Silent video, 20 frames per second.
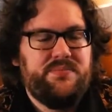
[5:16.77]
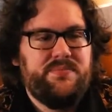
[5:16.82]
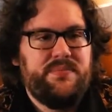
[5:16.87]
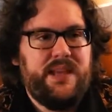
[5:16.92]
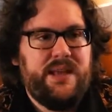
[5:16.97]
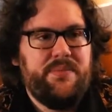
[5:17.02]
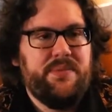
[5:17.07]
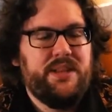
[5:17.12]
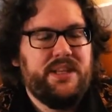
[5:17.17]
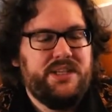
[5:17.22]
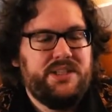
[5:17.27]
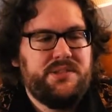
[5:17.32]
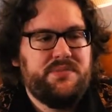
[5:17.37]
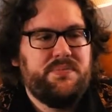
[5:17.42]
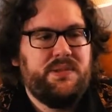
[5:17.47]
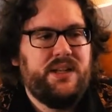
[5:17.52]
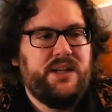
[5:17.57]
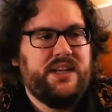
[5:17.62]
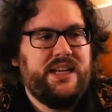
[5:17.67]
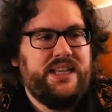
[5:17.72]
emulation
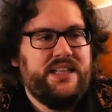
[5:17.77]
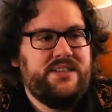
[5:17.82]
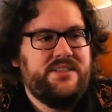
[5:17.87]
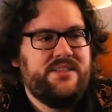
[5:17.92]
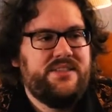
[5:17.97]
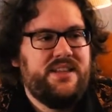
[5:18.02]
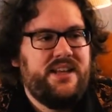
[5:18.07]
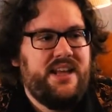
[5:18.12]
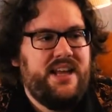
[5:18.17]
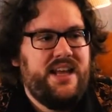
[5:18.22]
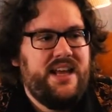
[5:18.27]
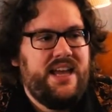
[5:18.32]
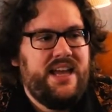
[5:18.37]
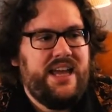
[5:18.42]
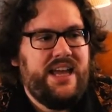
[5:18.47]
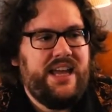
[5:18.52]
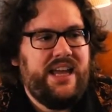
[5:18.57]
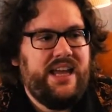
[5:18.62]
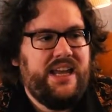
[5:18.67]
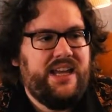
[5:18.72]
plugins,
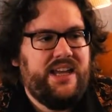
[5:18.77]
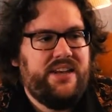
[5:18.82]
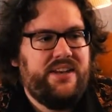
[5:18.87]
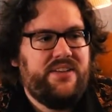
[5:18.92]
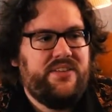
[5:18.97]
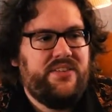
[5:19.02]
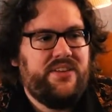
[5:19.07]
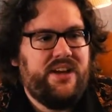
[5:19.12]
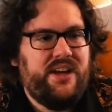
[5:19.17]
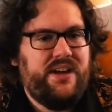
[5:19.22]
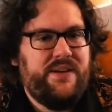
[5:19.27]
and